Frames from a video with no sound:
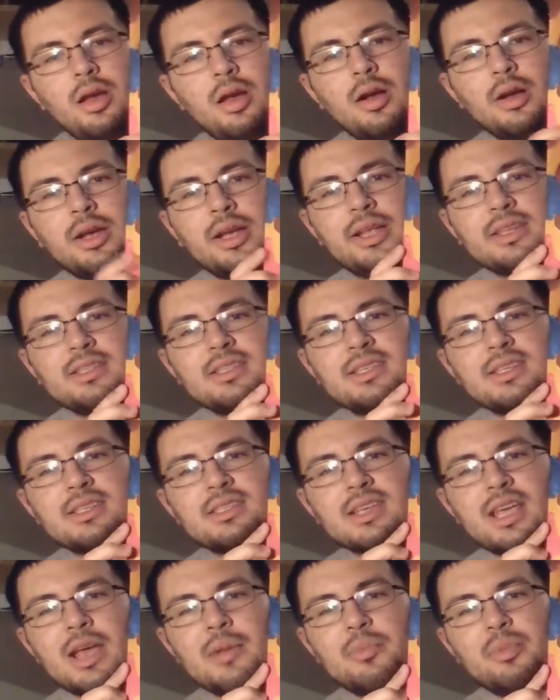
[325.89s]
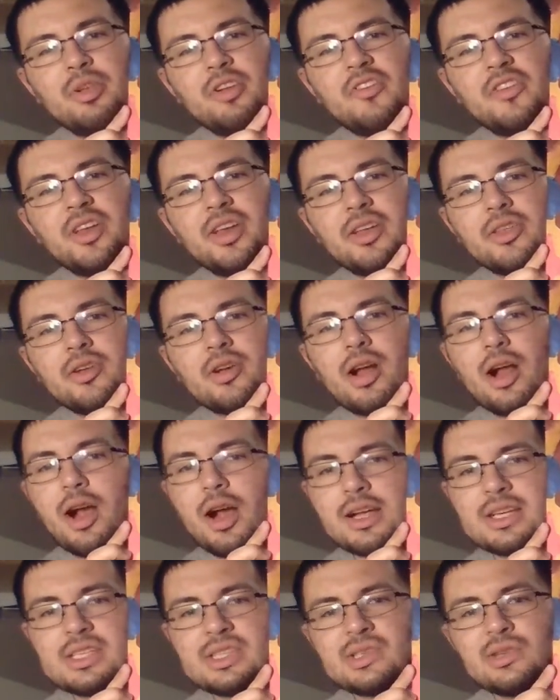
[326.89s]
Okay, this is an example of another
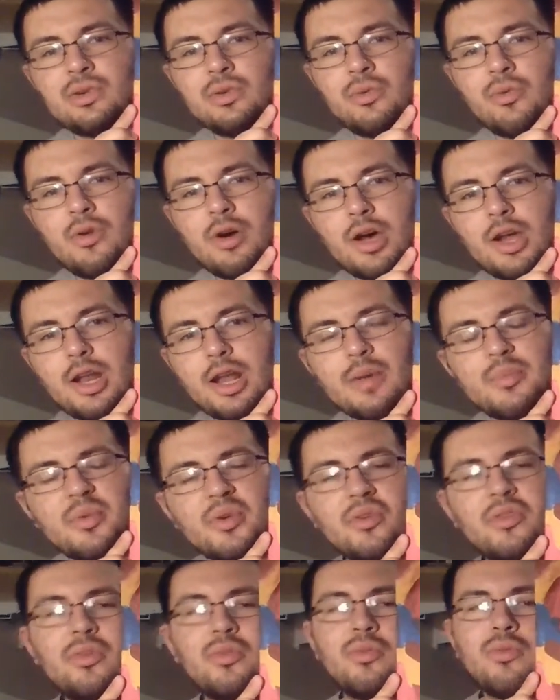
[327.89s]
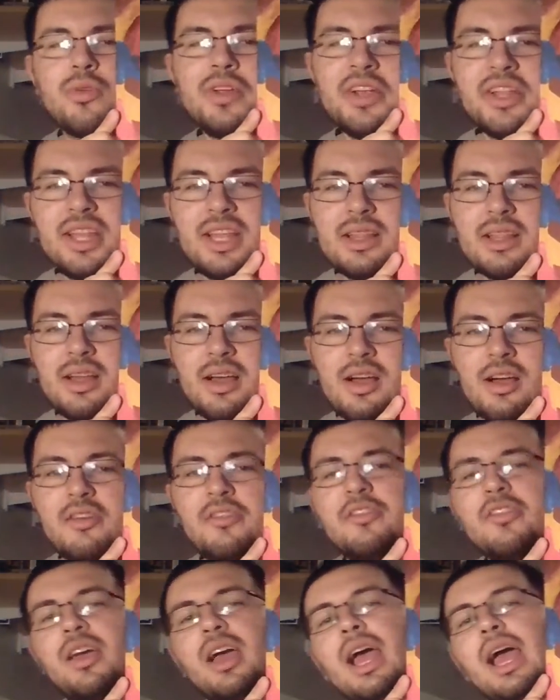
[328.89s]
high school one I both really
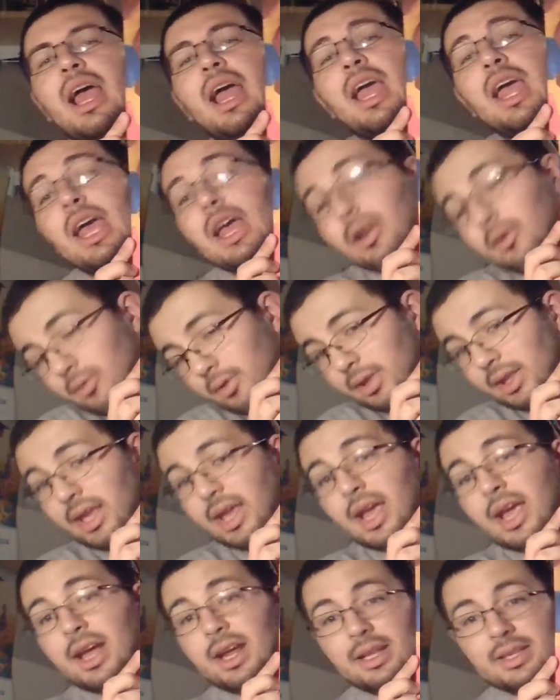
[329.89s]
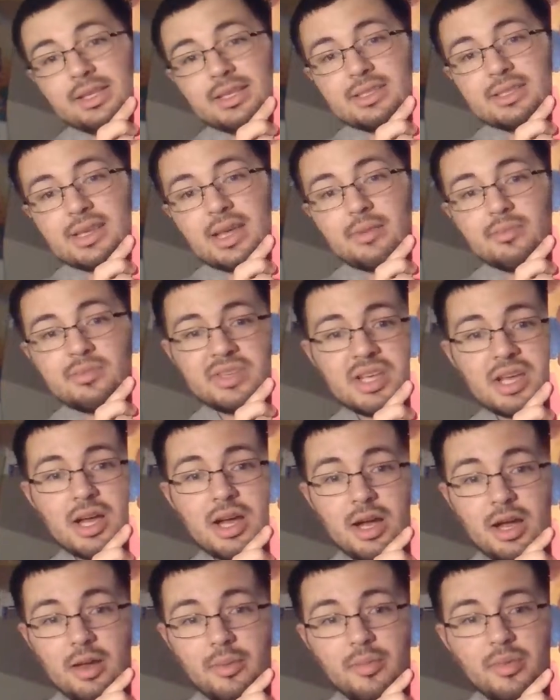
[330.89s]
love and really hate at the same
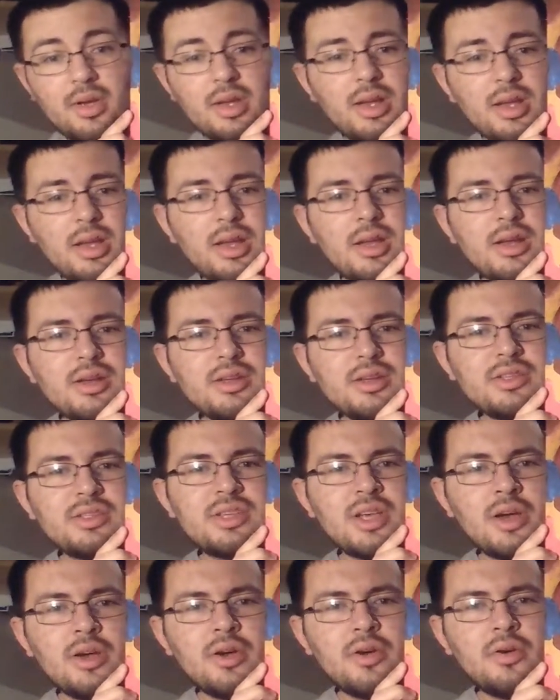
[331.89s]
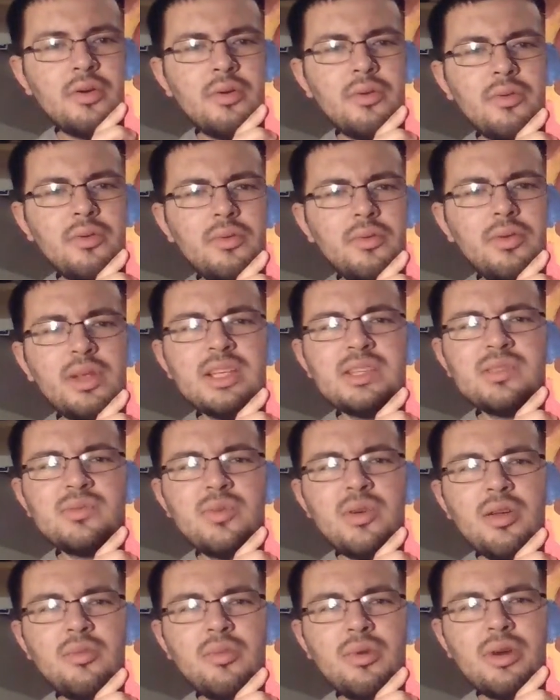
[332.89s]
time. So this
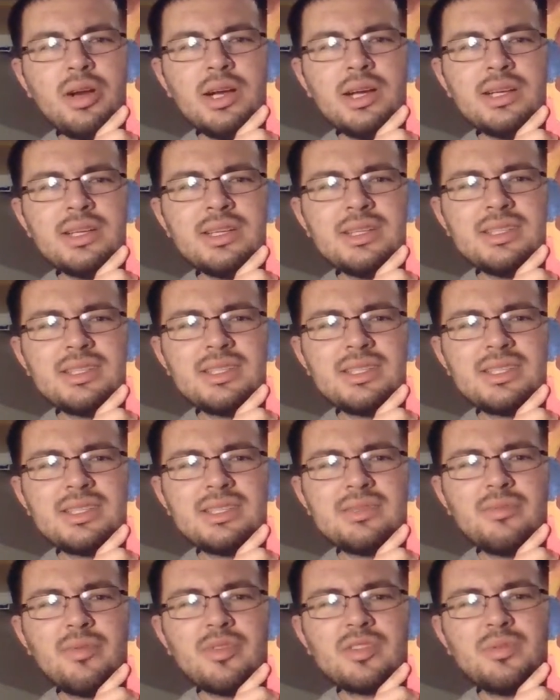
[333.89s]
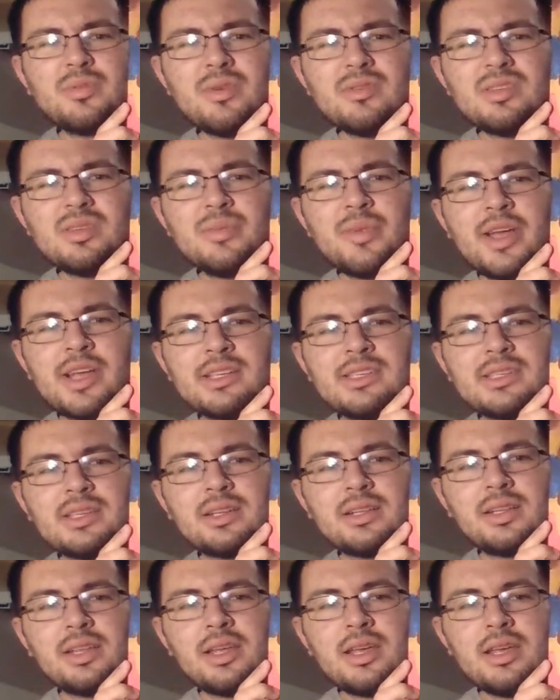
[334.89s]
one was, we were supposed to
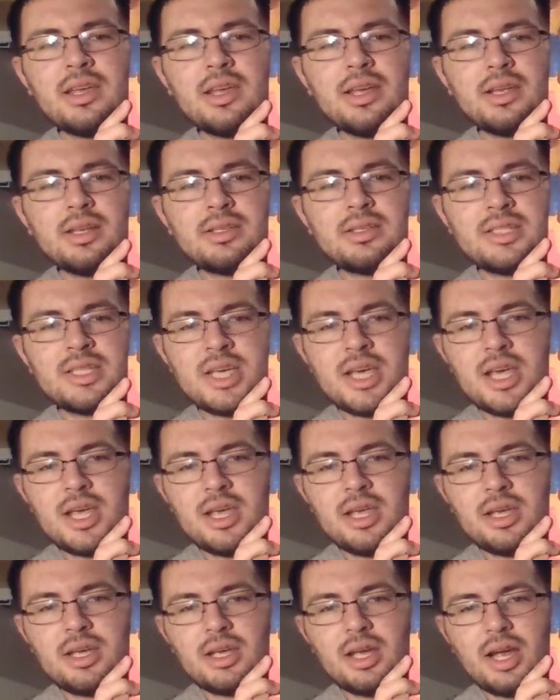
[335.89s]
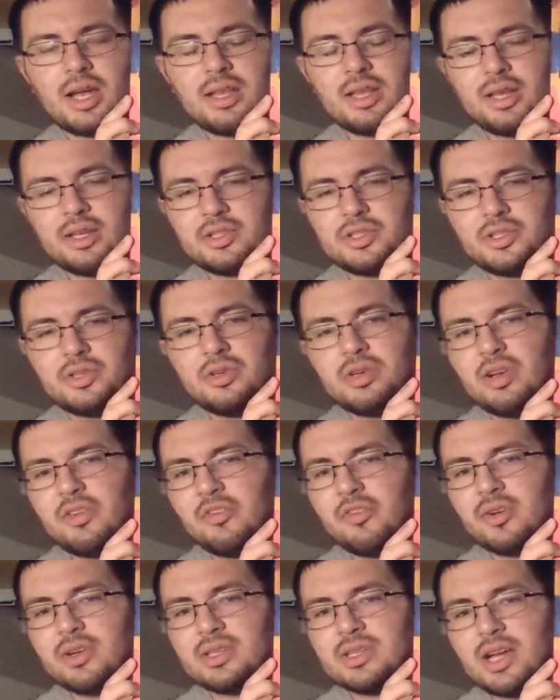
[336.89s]
basically take, I think, 2
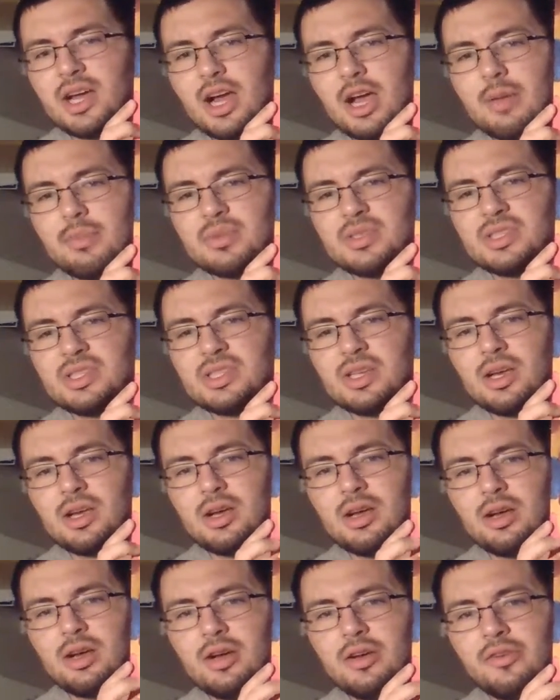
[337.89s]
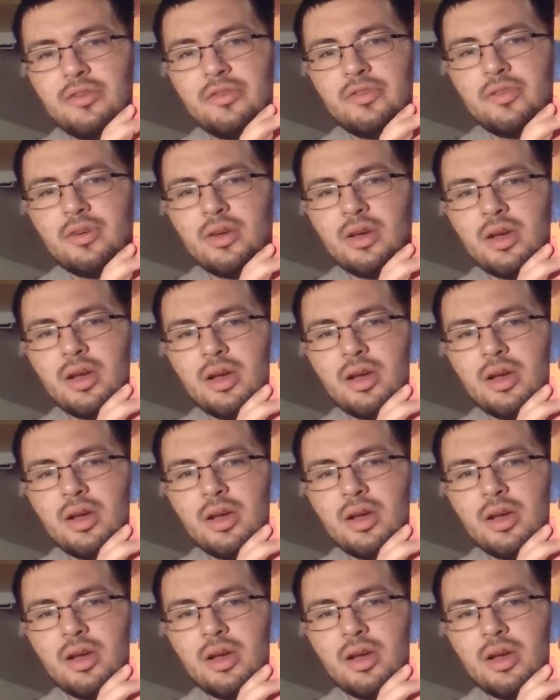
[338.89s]
different types of